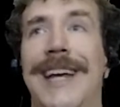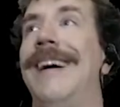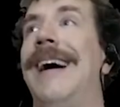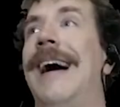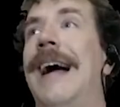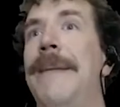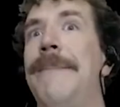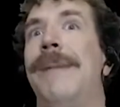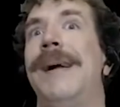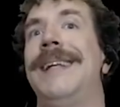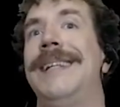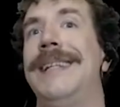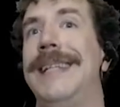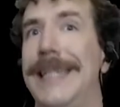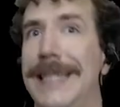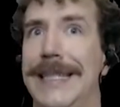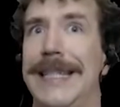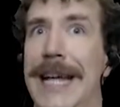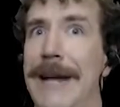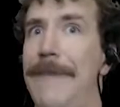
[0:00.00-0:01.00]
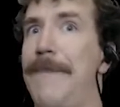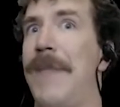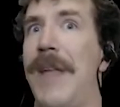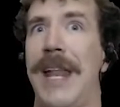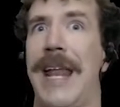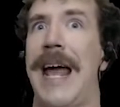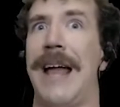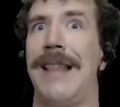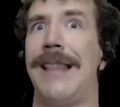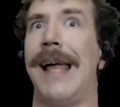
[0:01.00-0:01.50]
I might need to keep
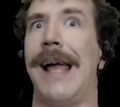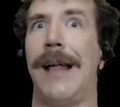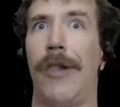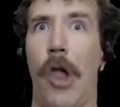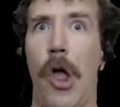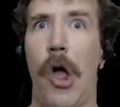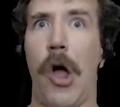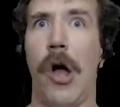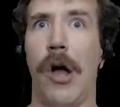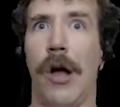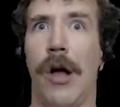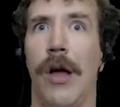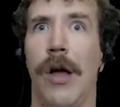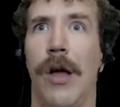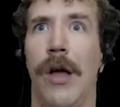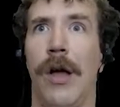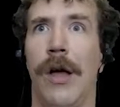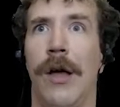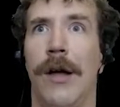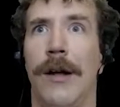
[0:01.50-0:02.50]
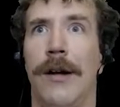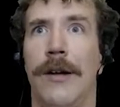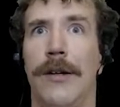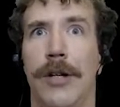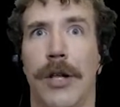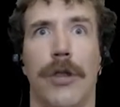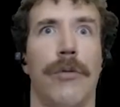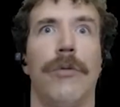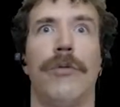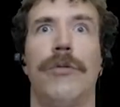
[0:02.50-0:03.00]
that ally along
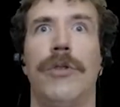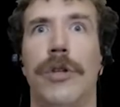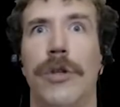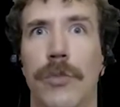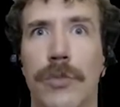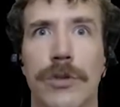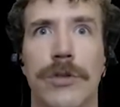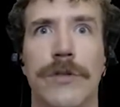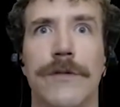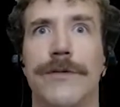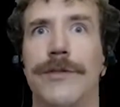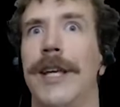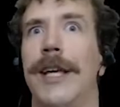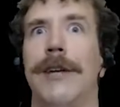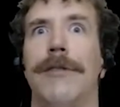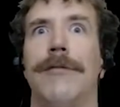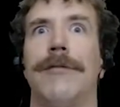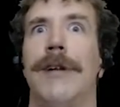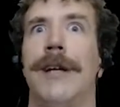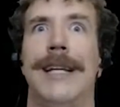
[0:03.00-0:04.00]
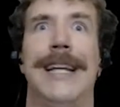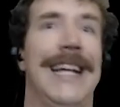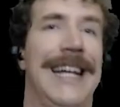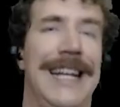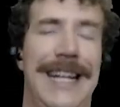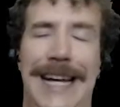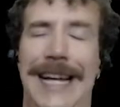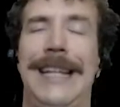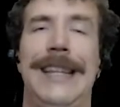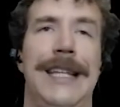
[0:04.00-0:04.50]
to throw to the wolves later on
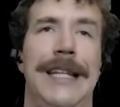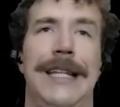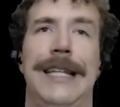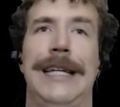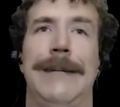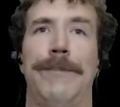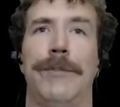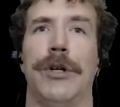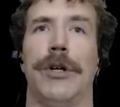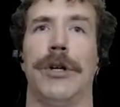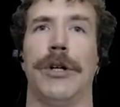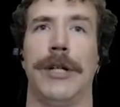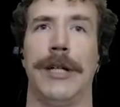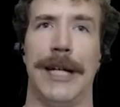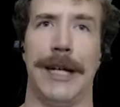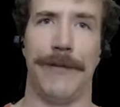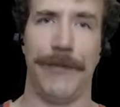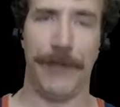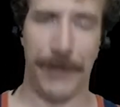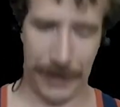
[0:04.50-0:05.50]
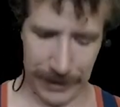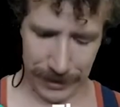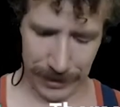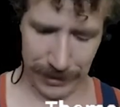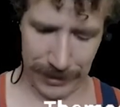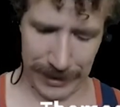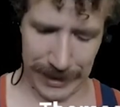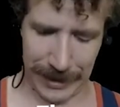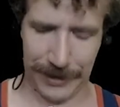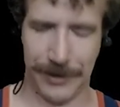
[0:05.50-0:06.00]
in the deep dark cave.
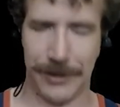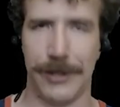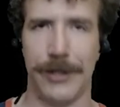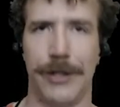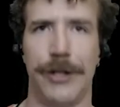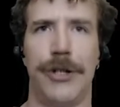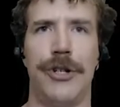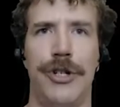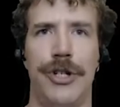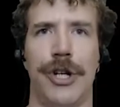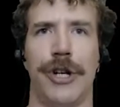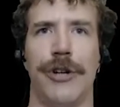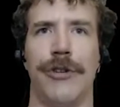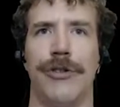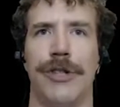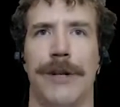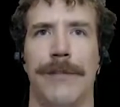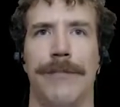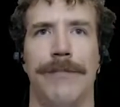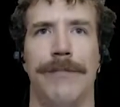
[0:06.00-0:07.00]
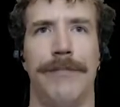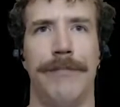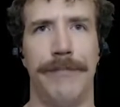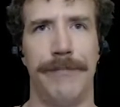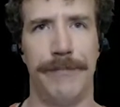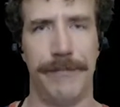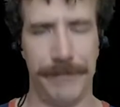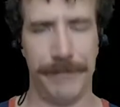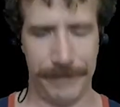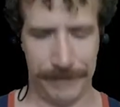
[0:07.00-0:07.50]
So yes, share some.
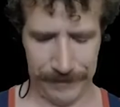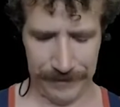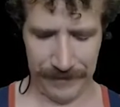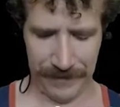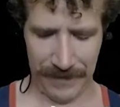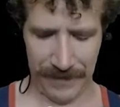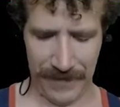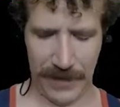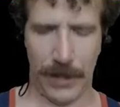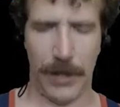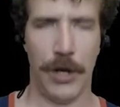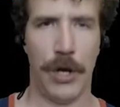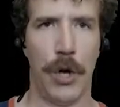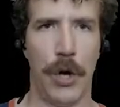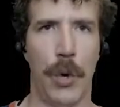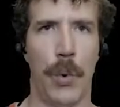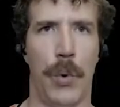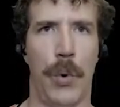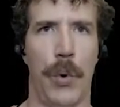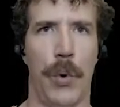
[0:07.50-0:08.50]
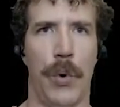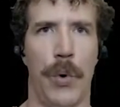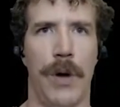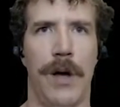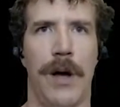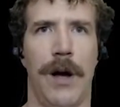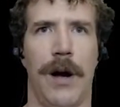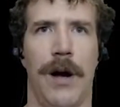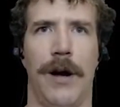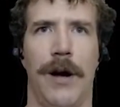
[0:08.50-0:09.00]
Whew,
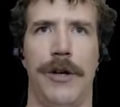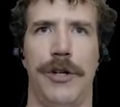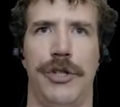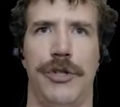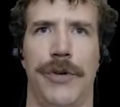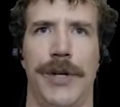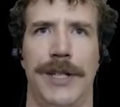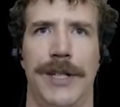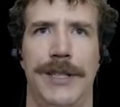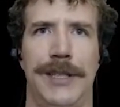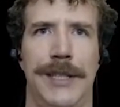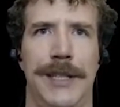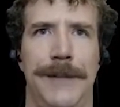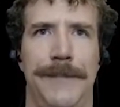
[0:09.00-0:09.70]
hard choice.